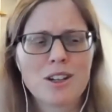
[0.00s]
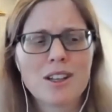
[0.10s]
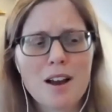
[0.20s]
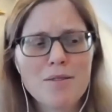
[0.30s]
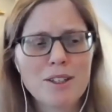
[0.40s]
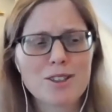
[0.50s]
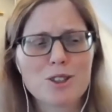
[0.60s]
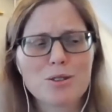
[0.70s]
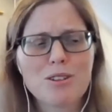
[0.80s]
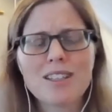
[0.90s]
loving,
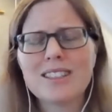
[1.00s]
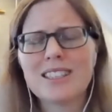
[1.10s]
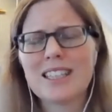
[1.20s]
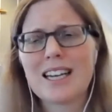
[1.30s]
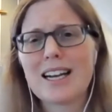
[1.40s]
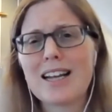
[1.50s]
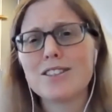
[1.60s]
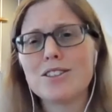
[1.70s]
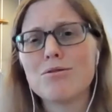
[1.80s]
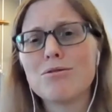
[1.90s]
trusting in,
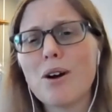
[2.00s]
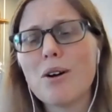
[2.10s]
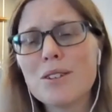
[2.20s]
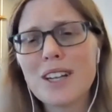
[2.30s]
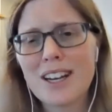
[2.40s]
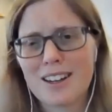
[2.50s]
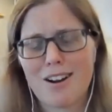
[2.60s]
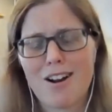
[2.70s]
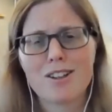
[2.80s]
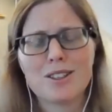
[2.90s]
and devoting
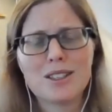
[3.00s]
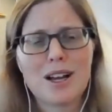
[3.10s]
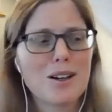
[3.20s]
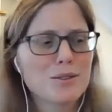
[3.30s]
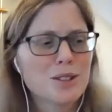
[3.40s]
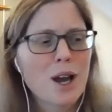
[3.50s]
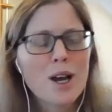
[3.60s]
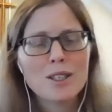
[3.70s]
ourselves